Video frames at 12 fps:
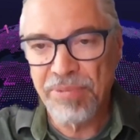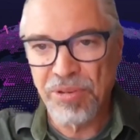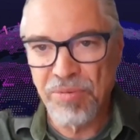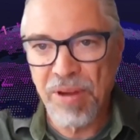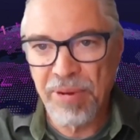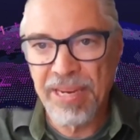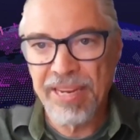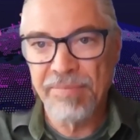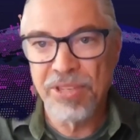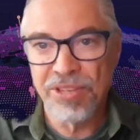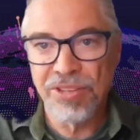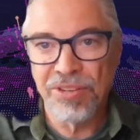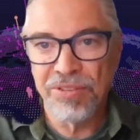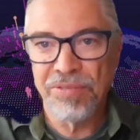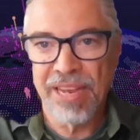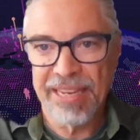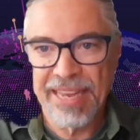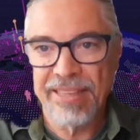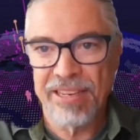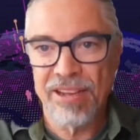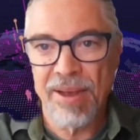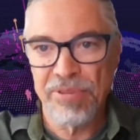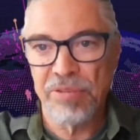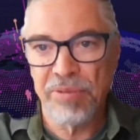do what we need them to do and get the
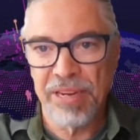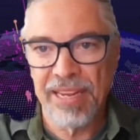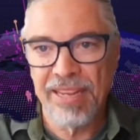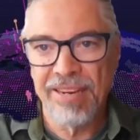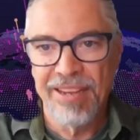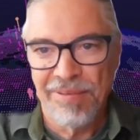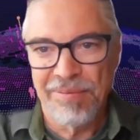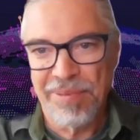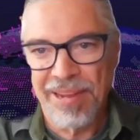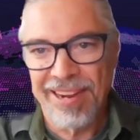adoption we need. But